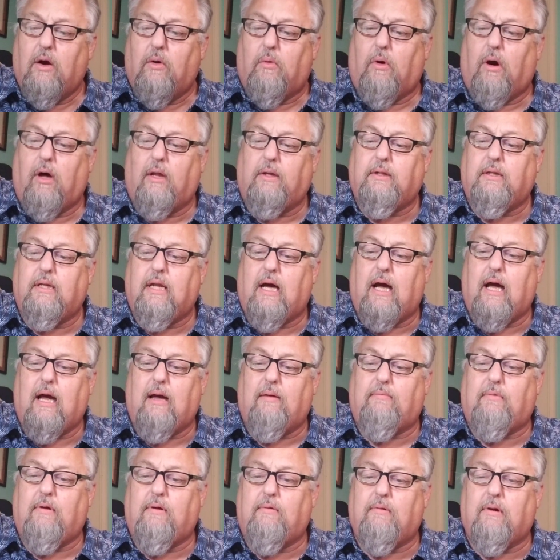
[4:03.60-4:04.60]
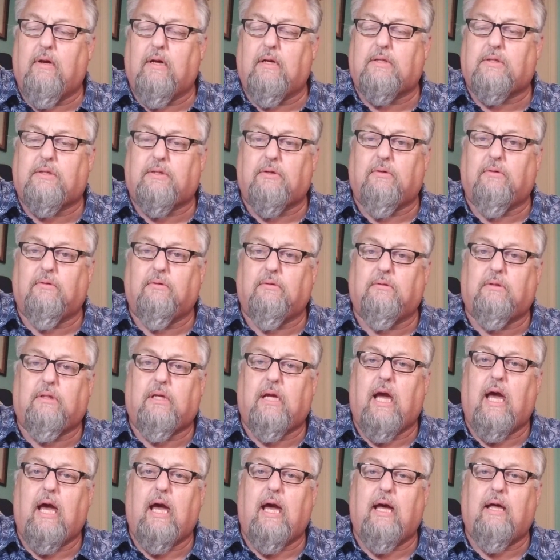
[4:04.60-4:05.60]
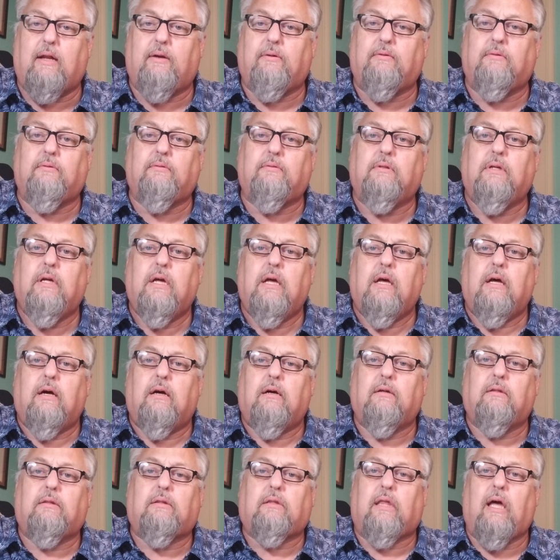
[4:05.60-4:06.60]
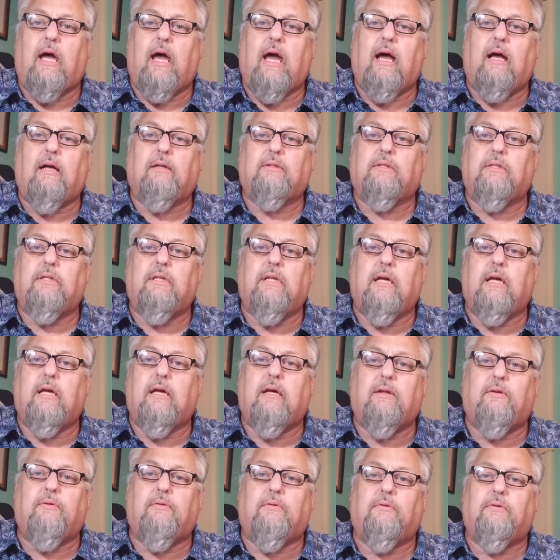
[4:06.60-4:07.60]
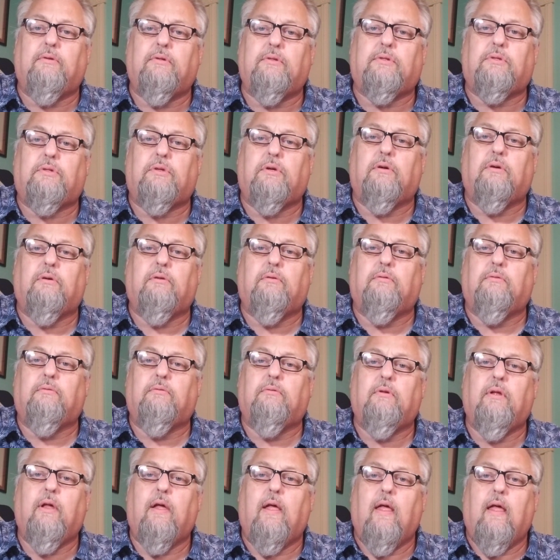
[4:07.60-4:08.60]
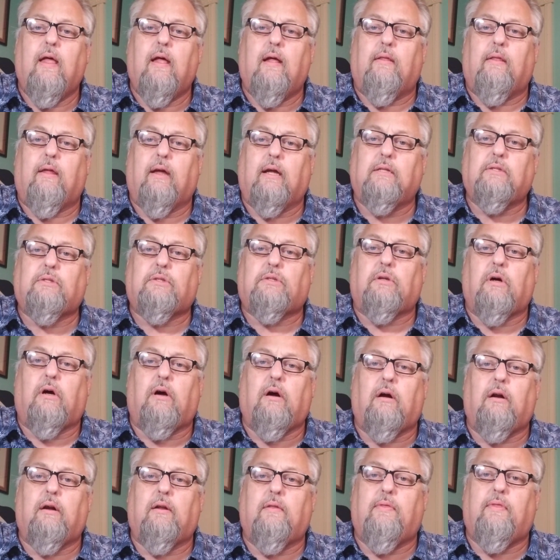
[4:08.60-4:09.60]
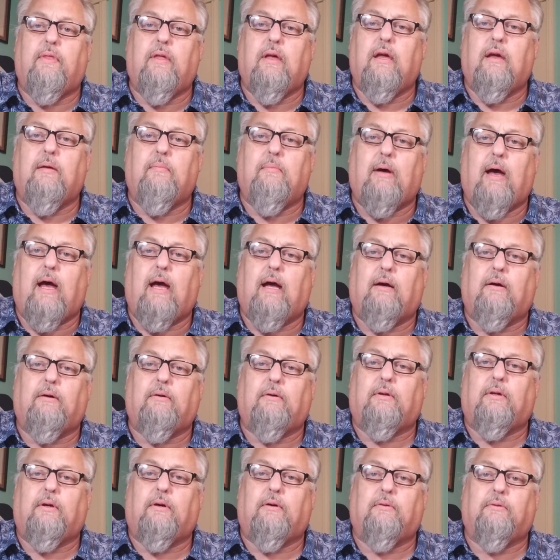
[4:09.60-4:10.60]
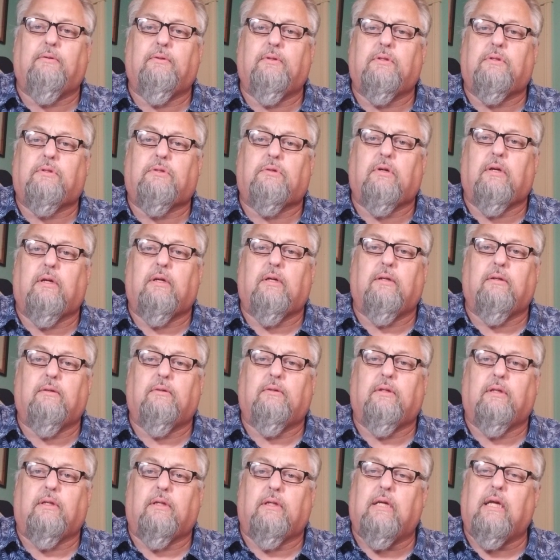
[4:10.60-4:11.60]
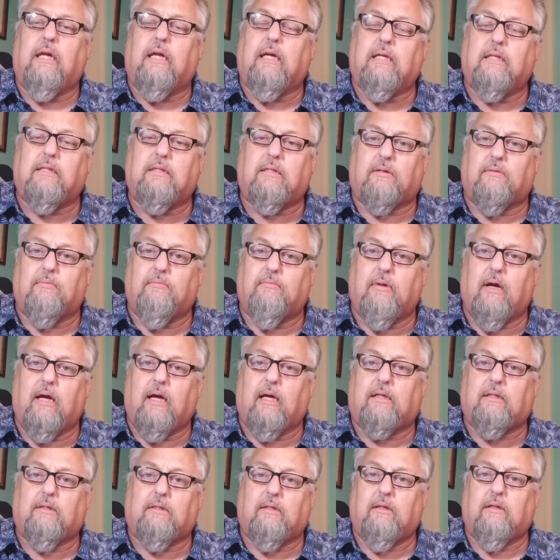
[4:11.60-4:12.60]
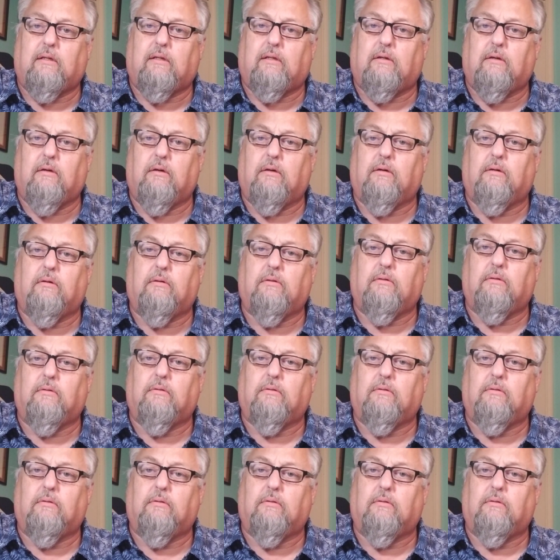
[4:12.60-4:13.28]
One night we wrestled cattle, a thousand head or so, then started them out on the trail that leads to Mexico.